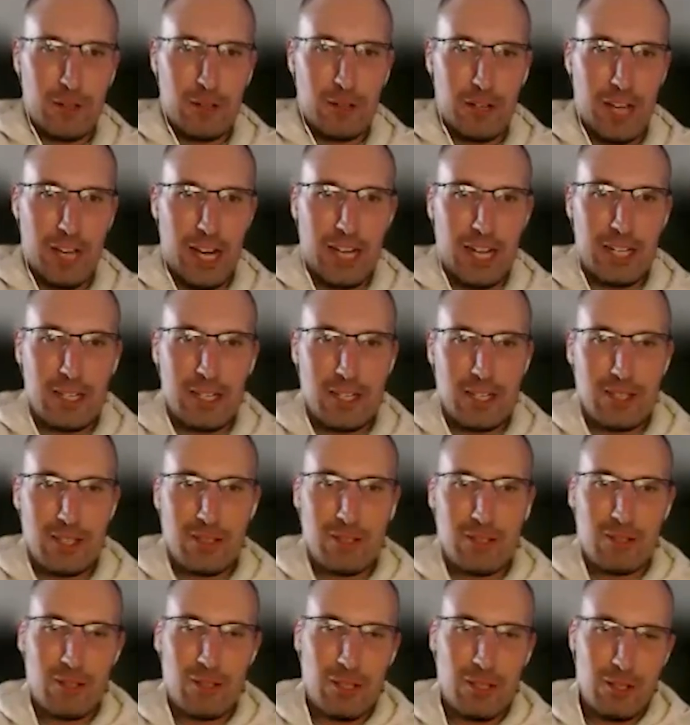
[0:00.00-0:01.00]
or
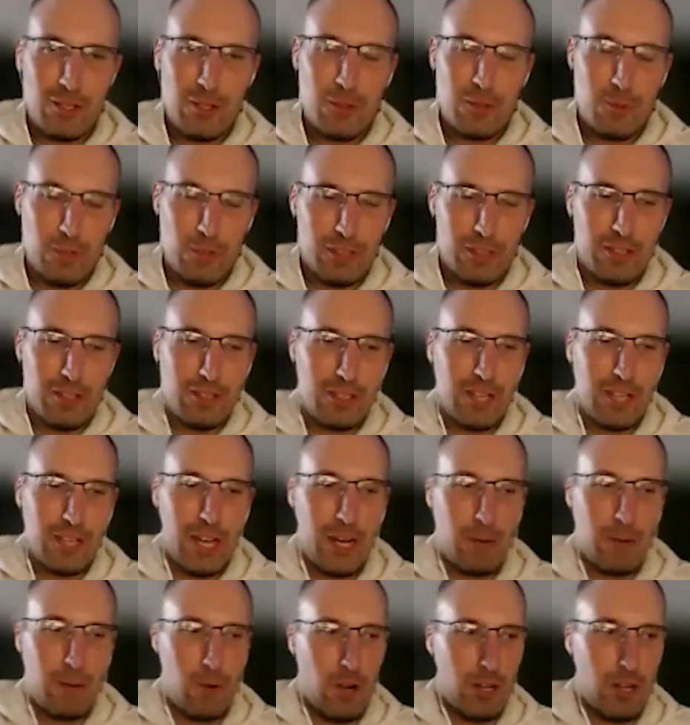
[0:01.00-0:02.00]
90s. This is what this
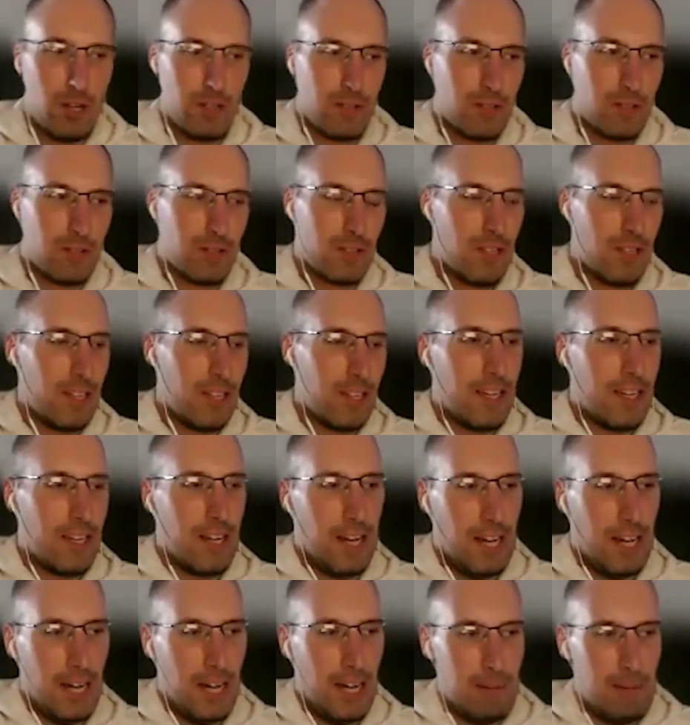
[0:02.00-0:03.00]
guy was.
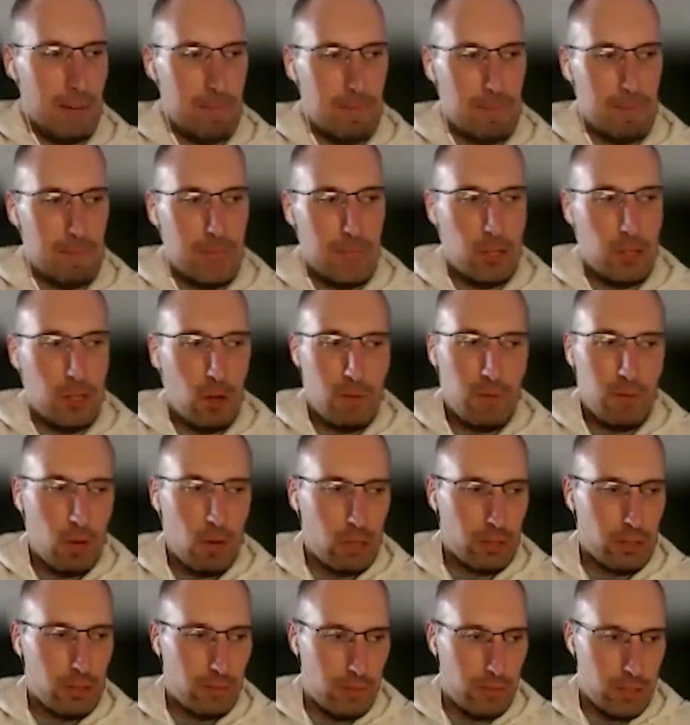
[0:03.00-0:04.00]
And no
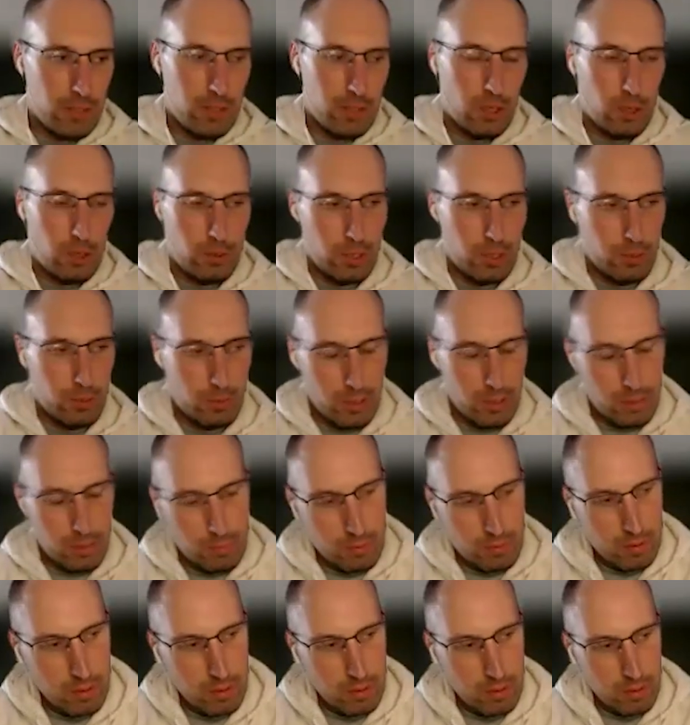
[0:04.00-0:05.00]
fault of his own. He
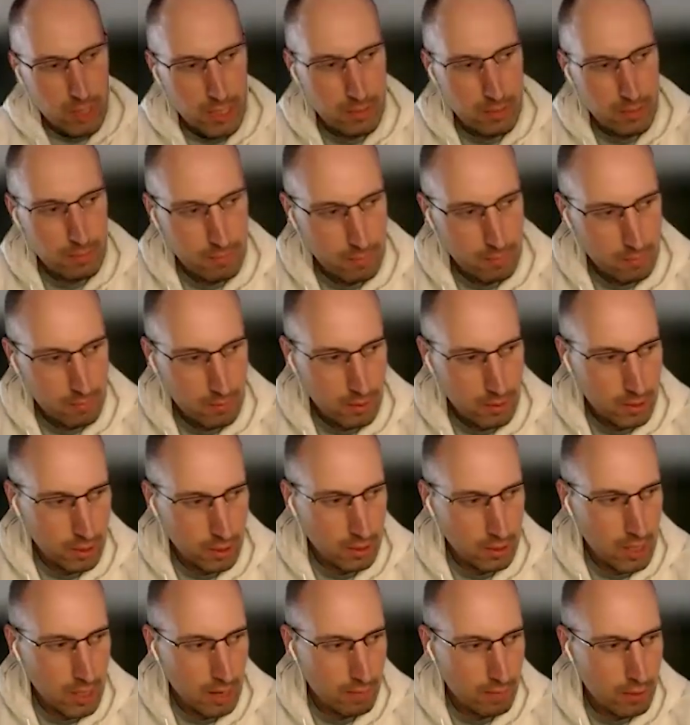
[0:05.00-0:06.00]
was
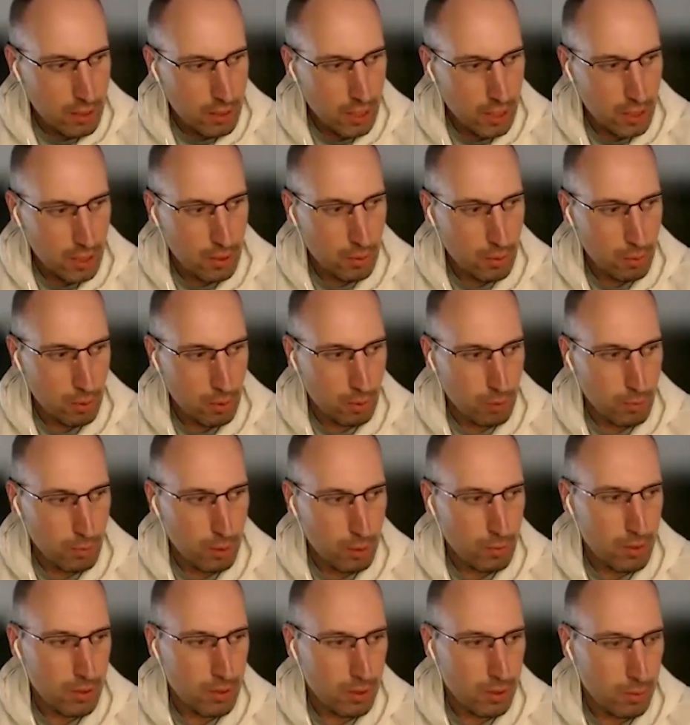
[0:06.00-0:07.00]
in conversations with him. He
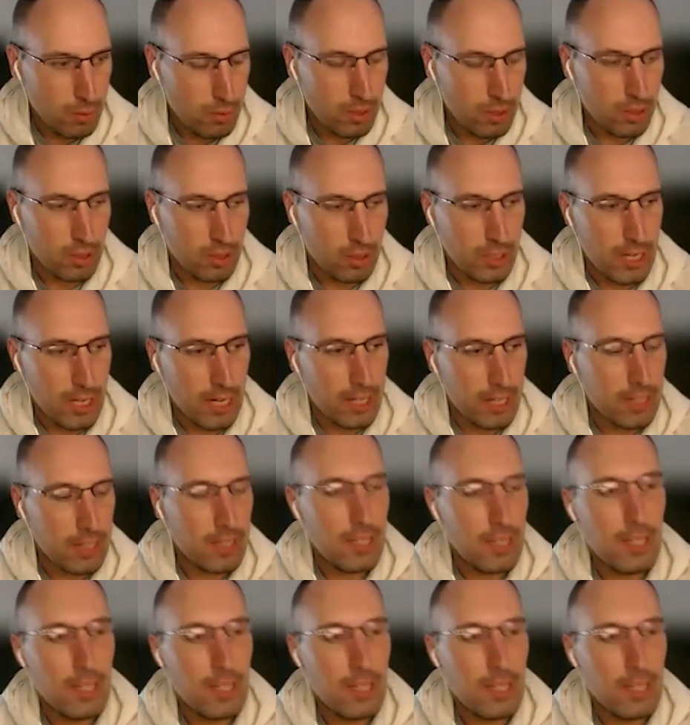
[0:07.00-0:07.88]
was a good guy.